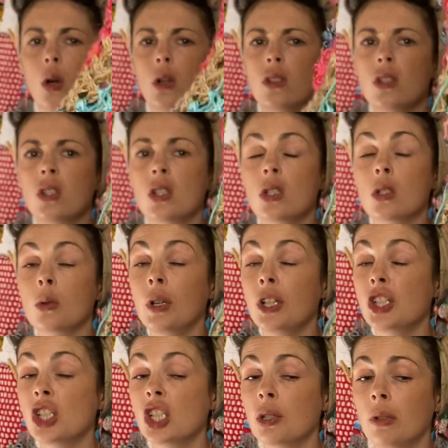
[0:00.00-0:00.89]

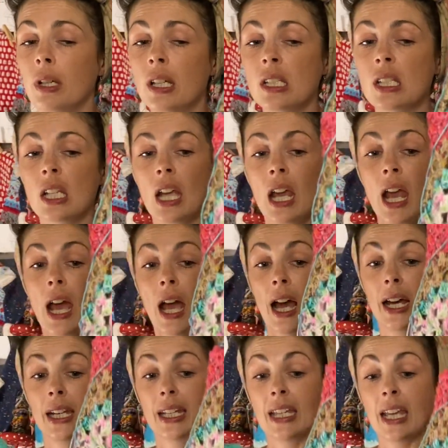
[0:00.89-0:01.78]
squish to it.
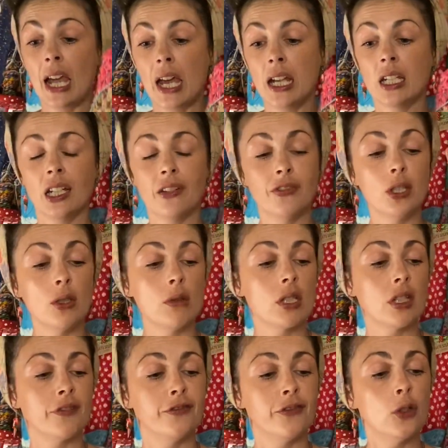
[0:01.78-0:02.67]
And again, I've used
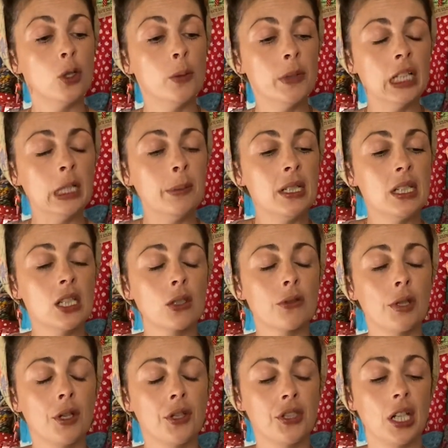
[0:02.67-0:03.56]
a 4mm
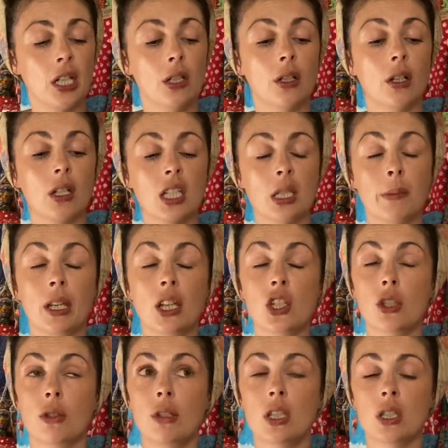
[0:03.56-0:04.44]
crochet hook to make
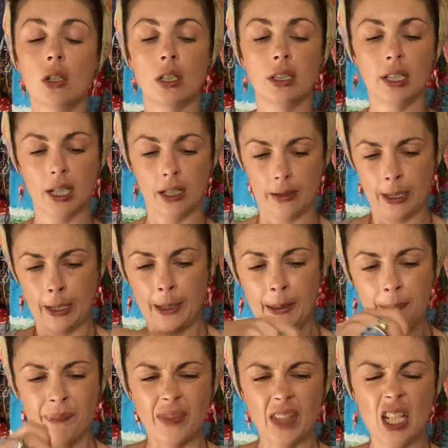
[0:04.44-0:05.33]
sure it's got that.
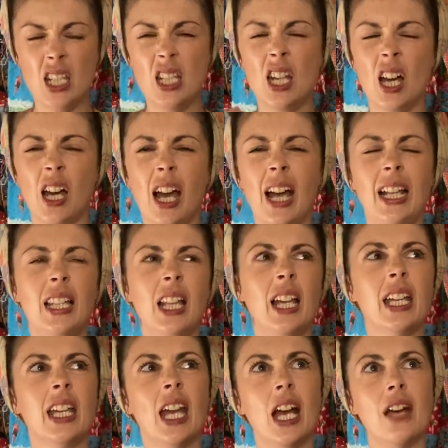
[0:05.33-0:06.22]
Now, I
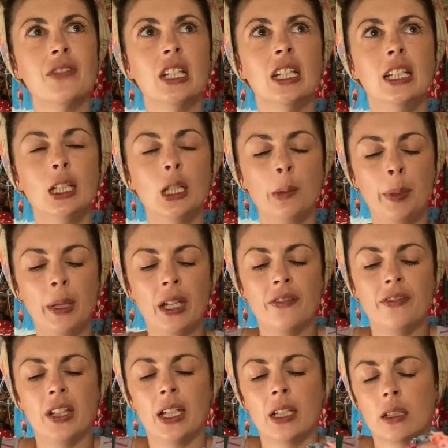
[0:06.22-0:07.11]
like it having a little bit
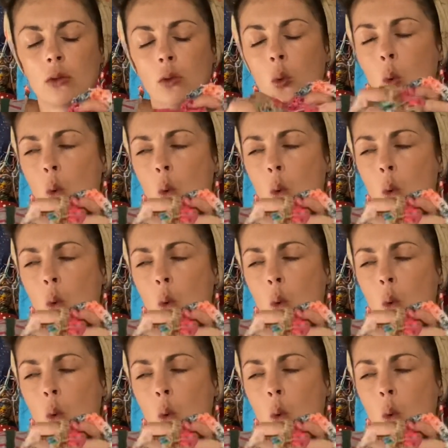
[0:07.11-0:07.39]
of like